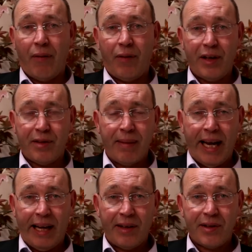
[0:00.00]
This
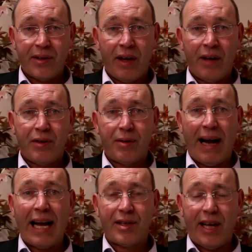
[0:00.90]
means to
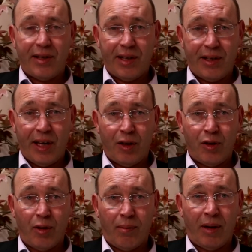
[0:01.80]
access this
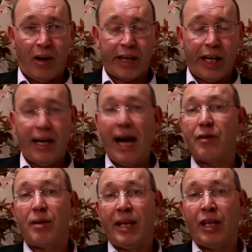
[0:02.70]
hidden job market, you
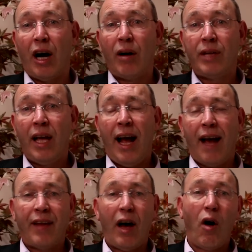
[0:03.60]
have to be known,
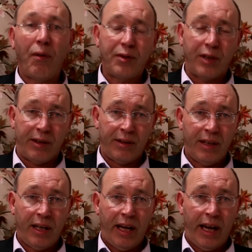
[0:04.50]
and that often
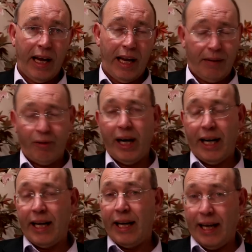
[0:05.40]

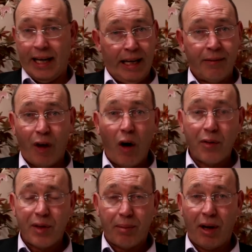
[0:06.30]
really
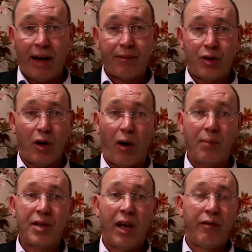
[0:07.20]
involves applying for
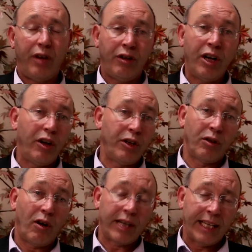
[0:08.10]
jobs that you know
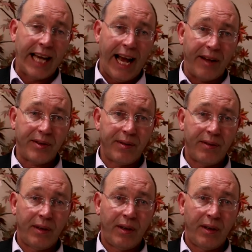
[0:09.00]
you're not going to get.